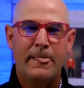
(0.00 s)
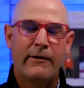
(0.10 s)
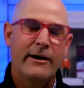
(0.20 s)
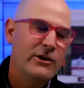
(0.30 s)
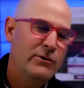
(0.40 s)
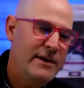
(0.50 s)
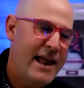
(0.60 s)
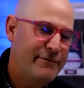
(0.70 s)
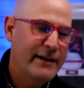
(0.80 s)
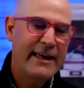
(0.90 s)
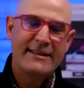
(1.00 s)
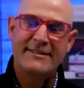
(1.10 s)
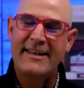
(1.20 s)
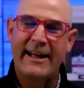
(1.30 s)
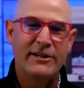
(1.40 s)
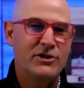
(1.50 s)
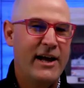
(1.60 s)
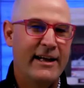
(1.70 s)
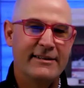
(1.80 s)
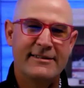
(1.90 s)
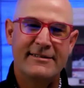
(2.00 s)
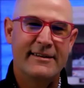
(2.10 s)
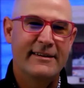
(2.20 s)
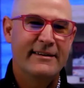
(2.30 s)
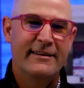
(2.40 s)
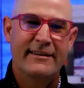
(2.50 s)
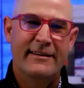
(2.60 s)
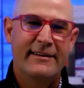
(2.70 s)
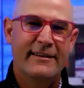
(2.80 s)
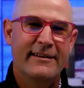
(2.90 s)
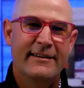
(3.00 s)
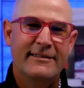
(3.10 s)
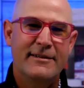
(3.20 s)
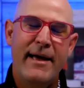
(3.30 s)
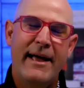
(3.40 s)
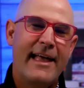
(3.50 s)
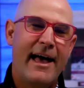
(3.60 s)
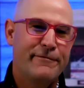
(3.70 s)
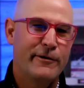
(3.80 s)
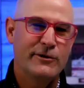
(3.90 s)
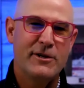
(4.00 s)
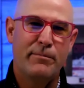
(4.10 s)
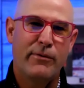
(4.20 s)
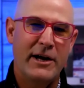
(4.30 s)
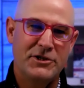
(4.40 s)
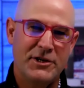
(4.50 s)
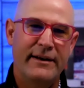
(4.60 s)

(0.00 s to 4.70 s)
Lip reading: right? You never get a second chance to make that first impression.